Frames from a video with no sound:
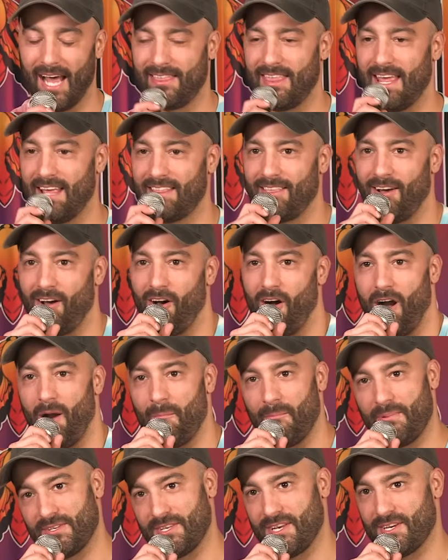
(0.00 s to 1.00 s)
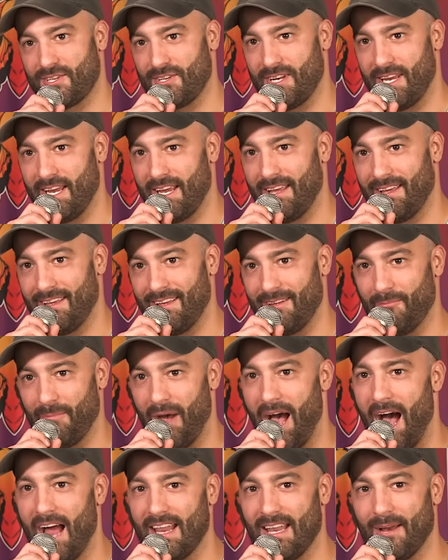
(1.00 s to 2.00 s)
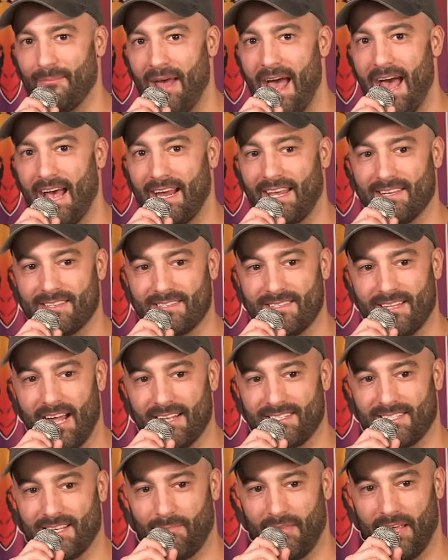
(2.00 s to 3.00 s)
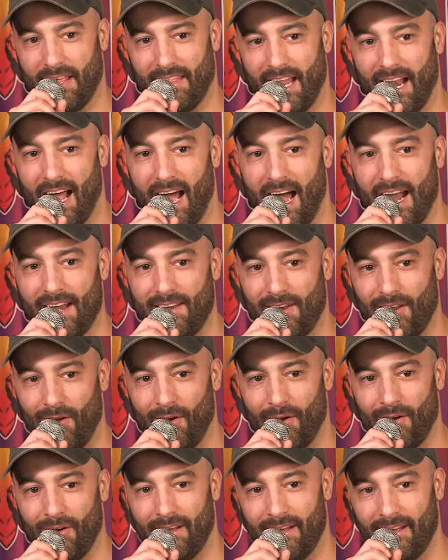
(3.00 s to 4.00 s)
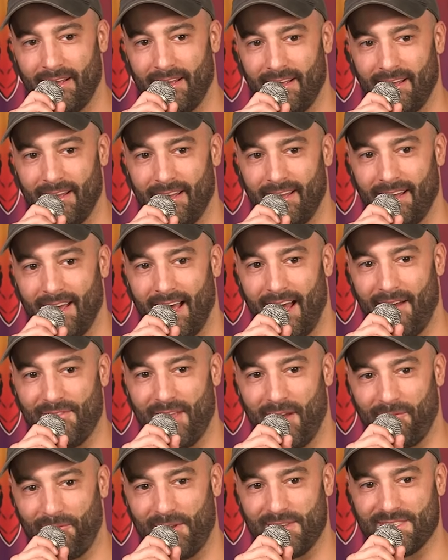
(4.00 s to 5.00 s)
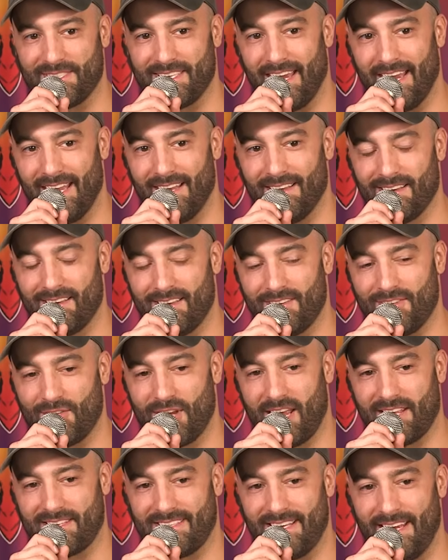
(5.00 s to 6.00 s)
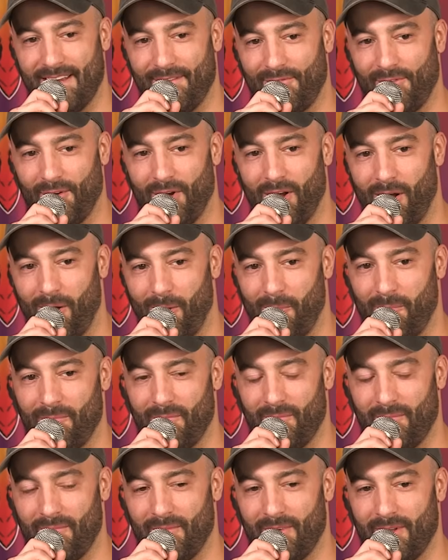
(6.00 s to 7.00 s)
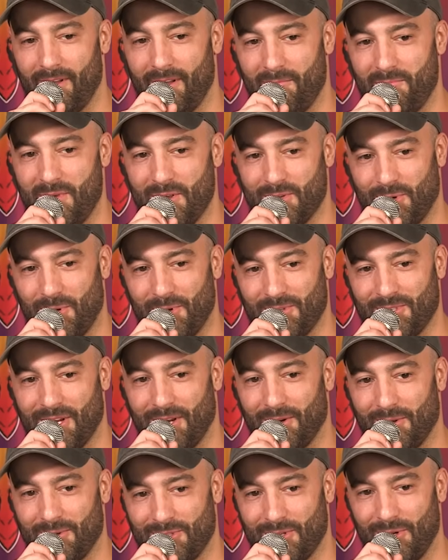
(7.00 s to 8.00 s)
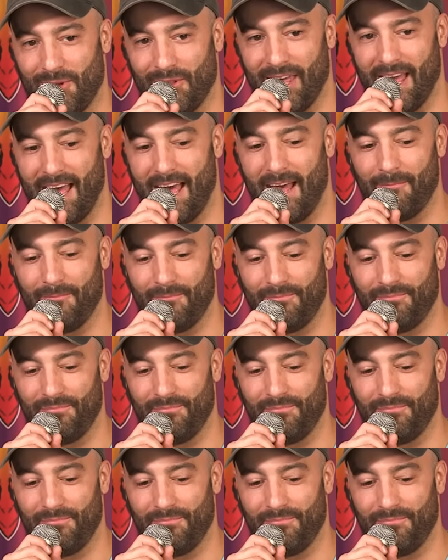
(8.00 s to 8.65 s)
think the arm positioning behind their back is not something that I do. I've definitely seen Jesse from Misery Signals do that.